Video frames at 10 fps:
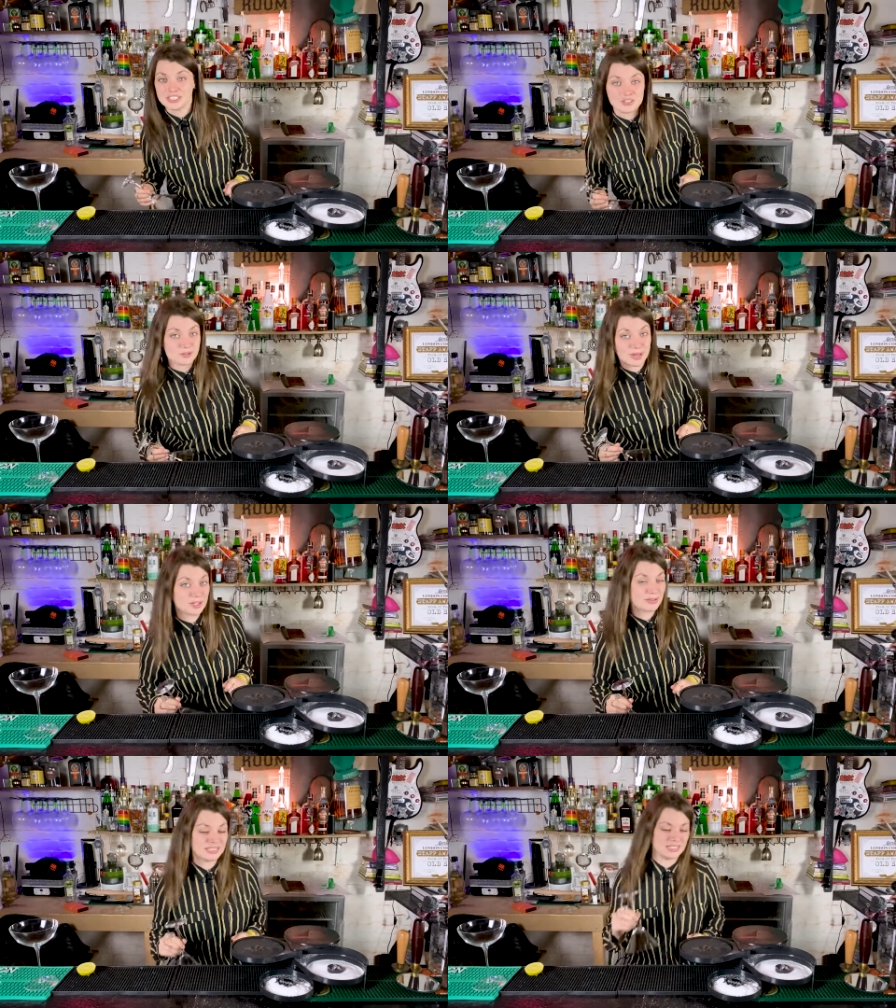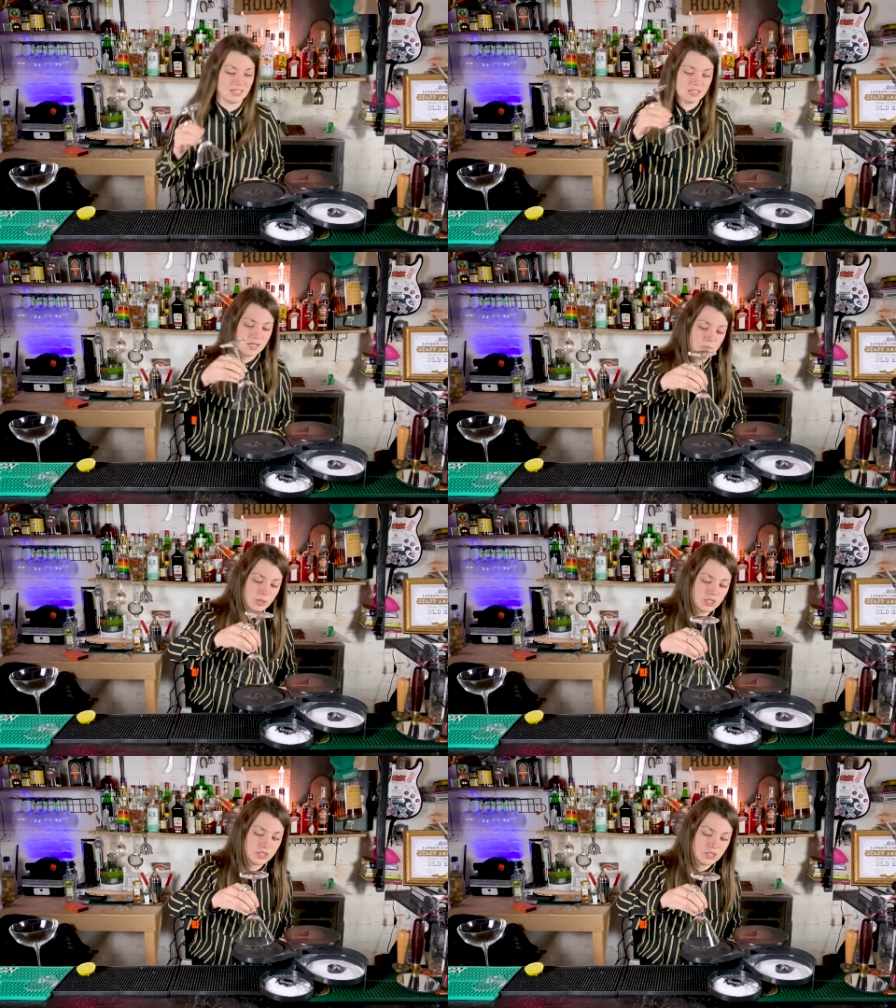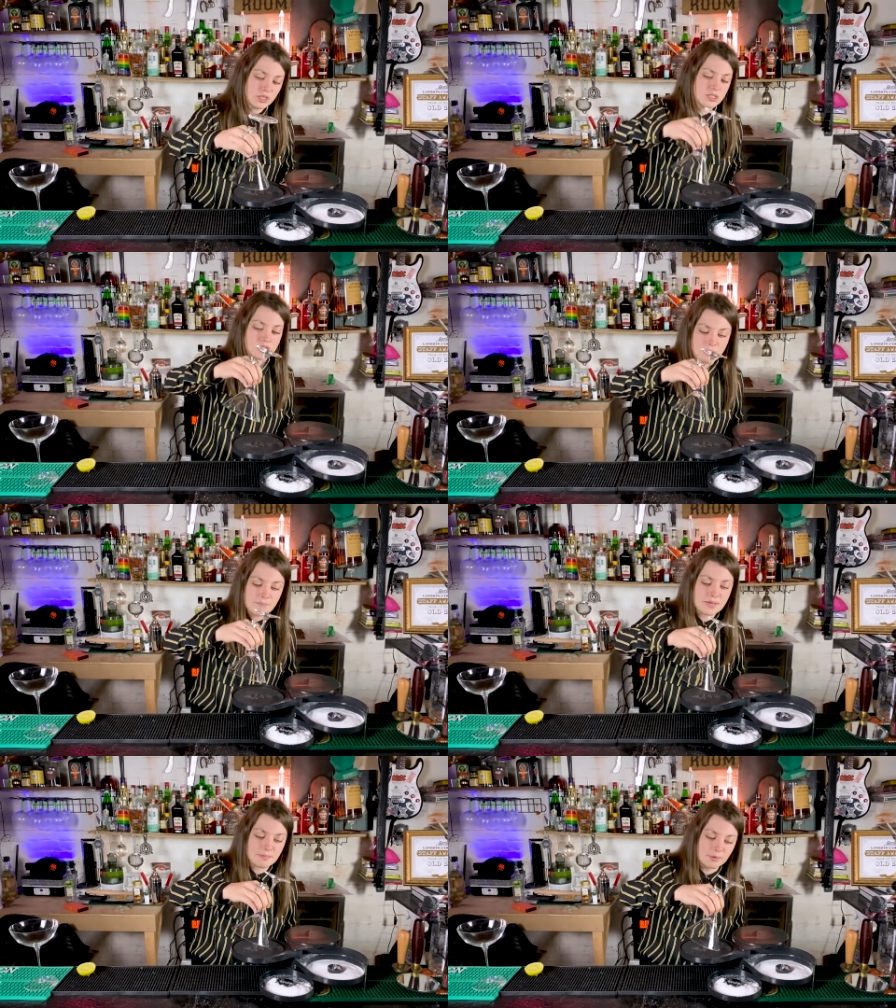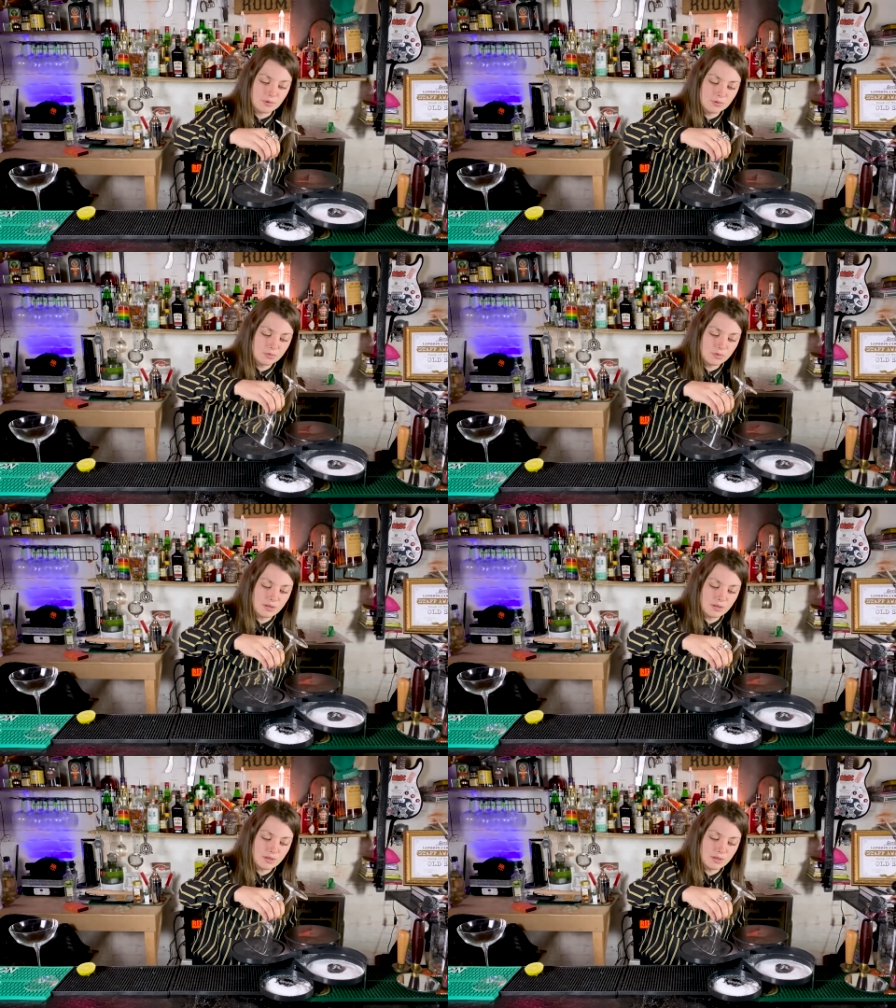this for a margarita. I'm gonna, so some people will